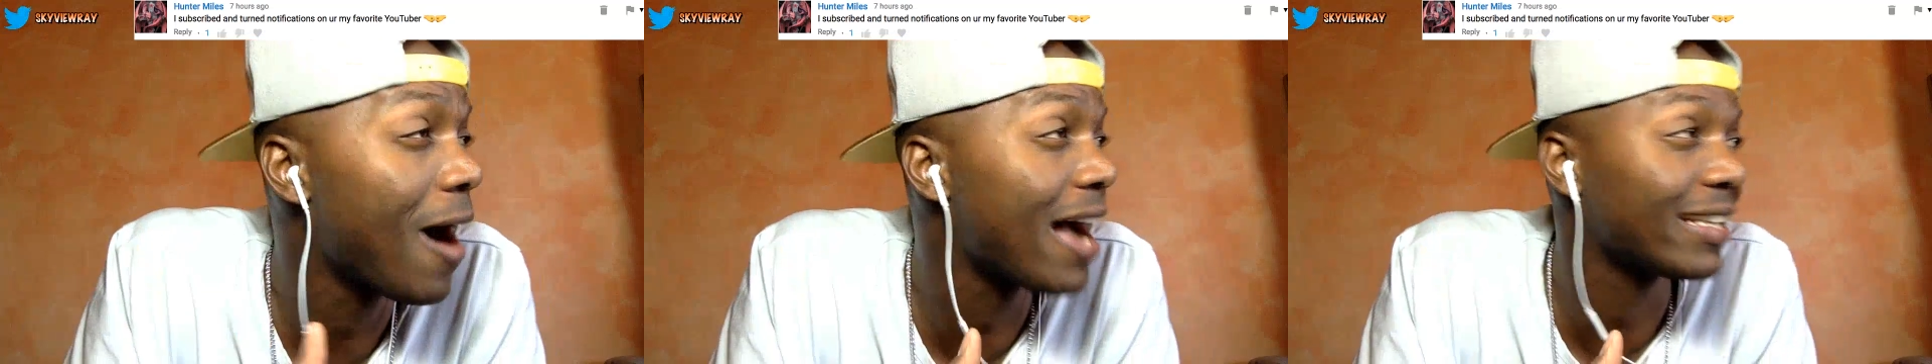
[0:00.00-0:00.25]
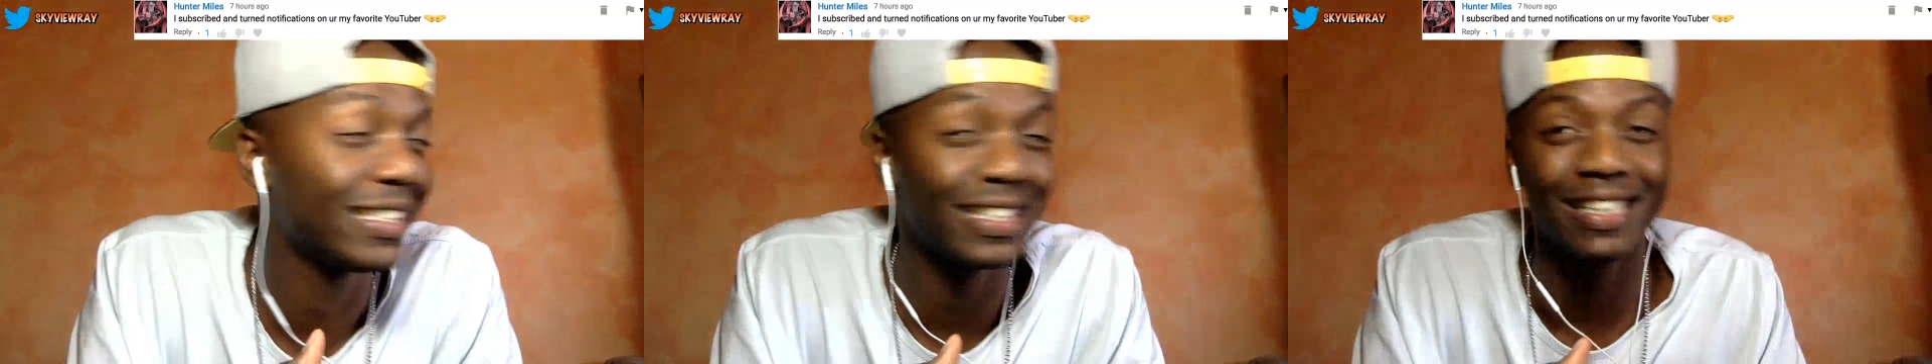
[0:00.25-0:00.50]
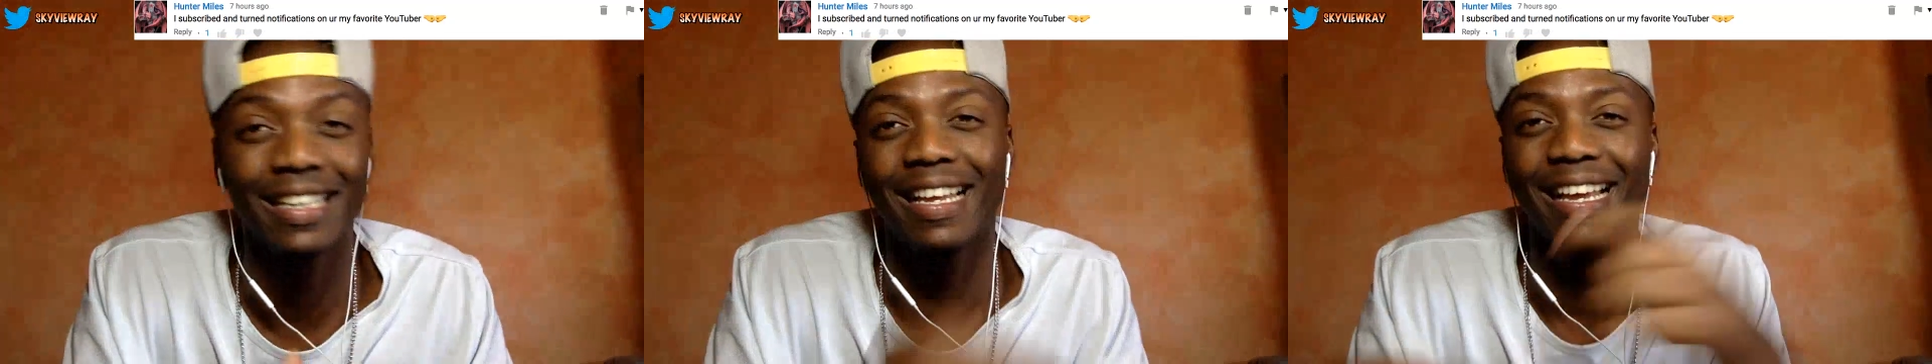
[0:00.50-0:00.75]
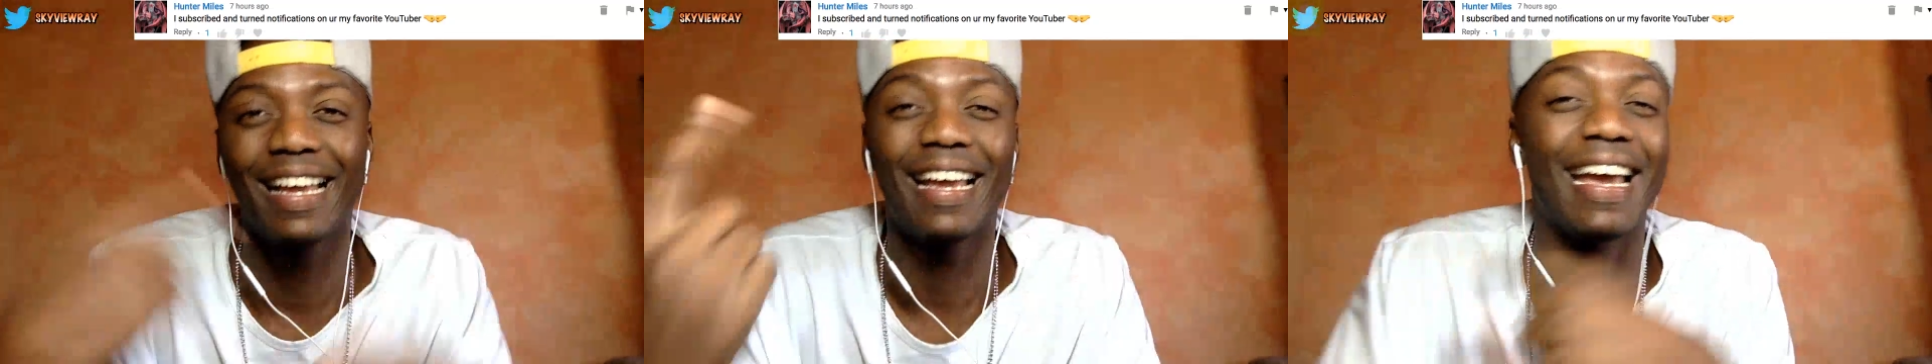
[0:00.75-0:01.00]

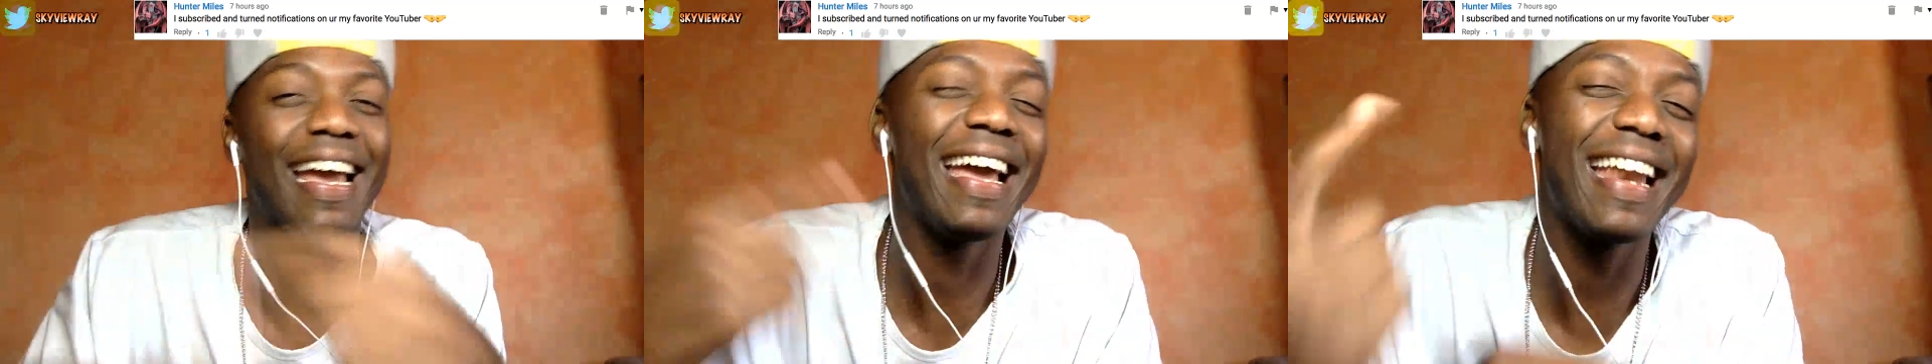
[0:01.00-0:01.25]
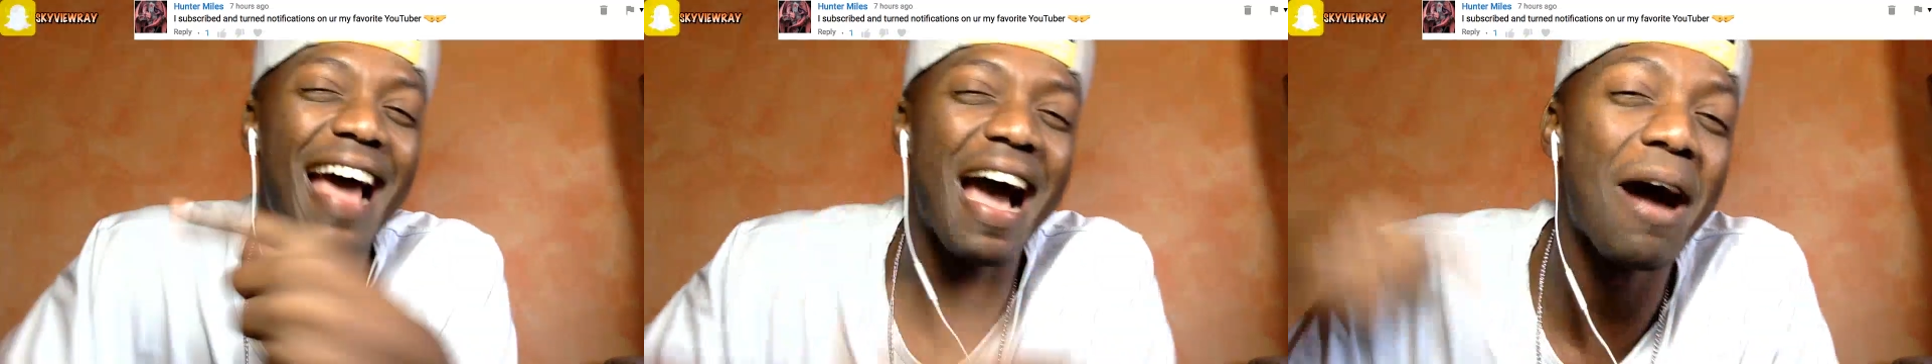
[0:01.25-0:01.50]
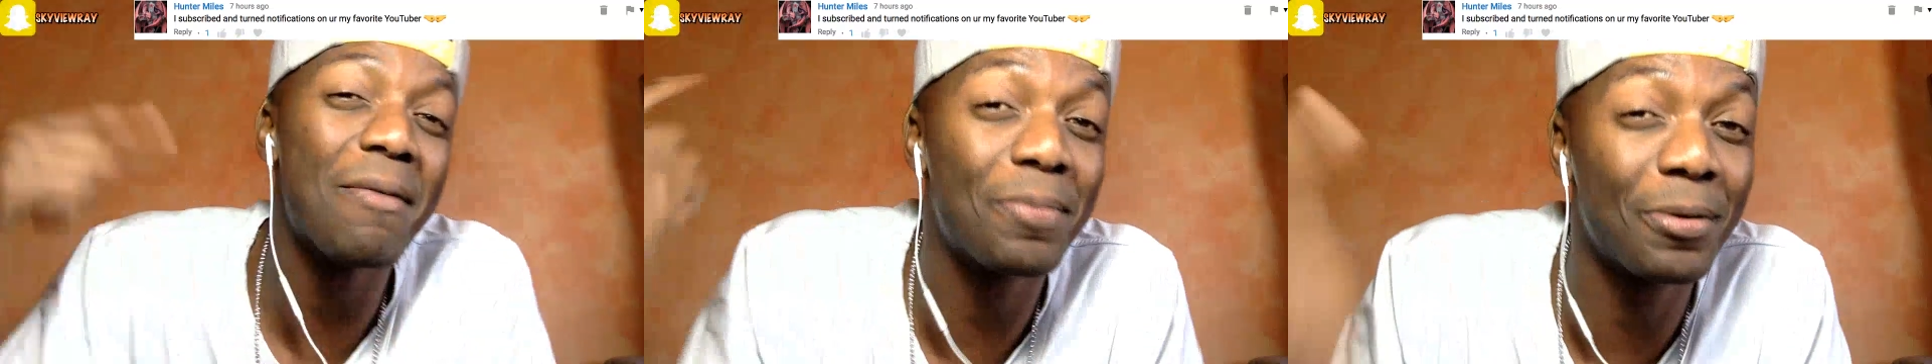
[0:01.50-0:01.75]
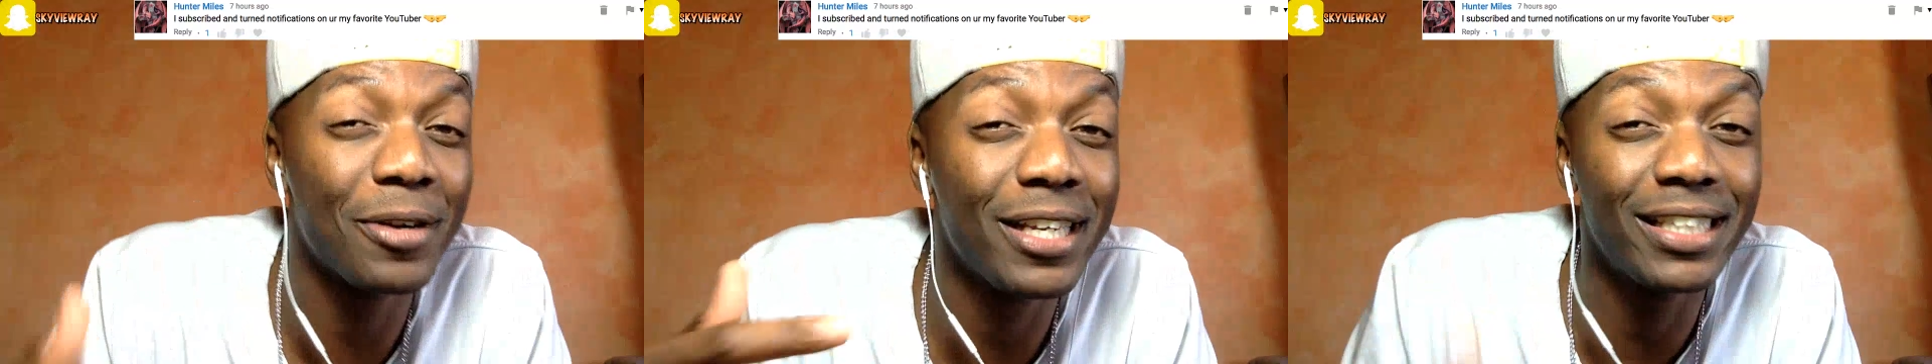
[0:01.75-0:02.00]
watching, and I
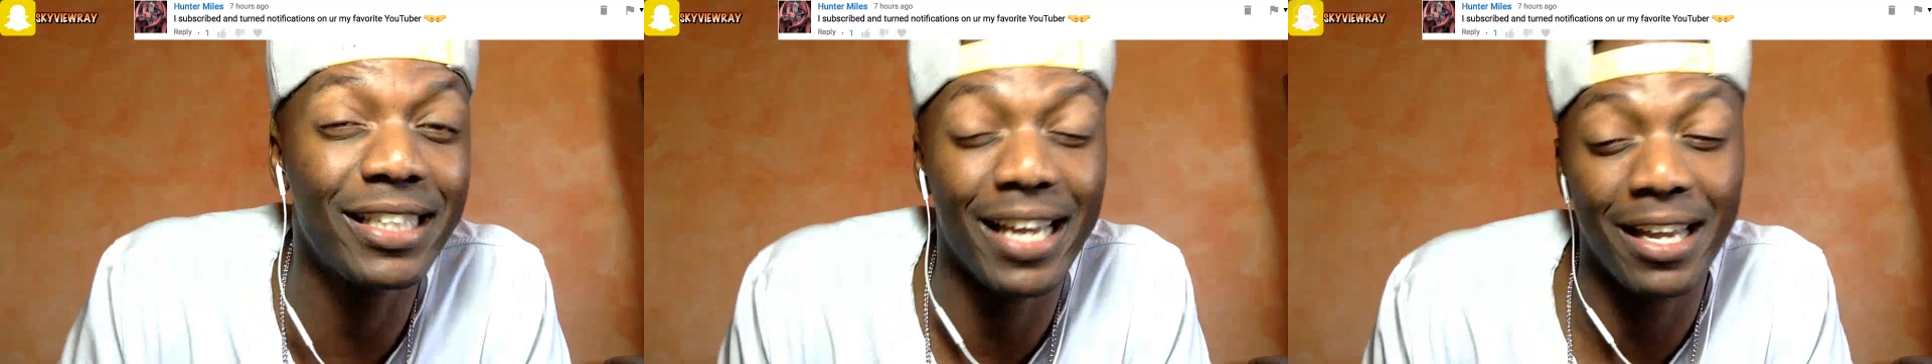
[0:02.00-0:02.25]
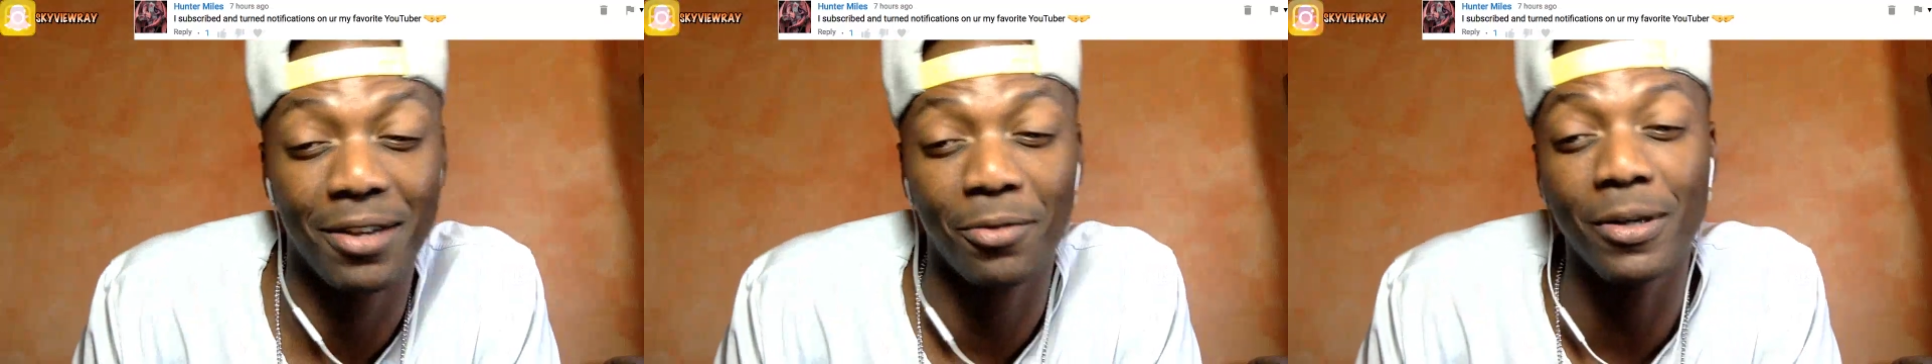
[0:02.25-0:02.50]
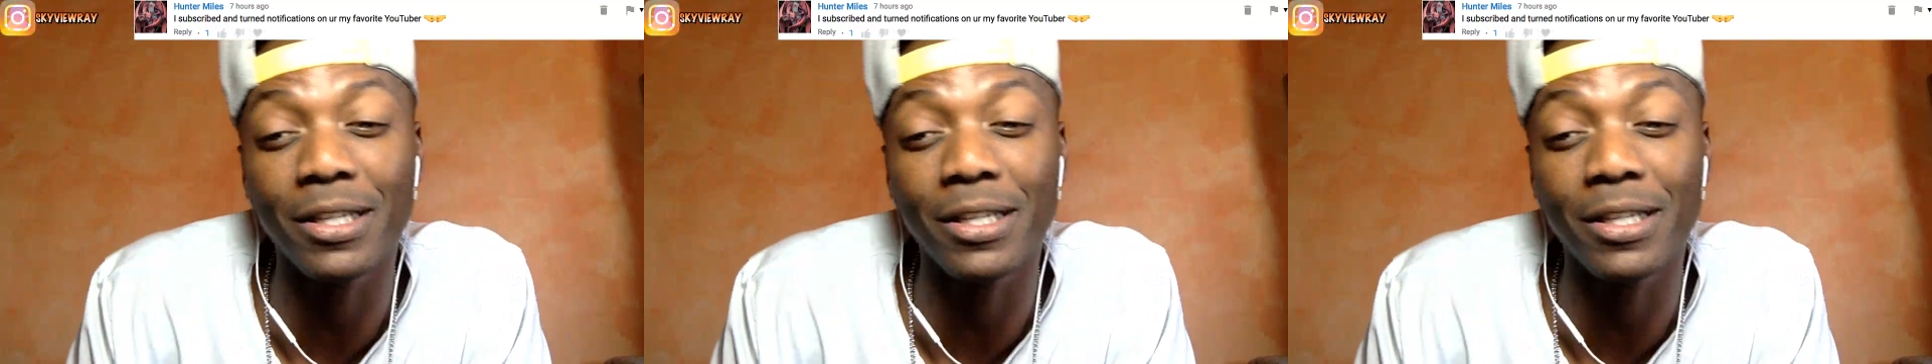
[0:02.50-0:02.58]
appreciate you.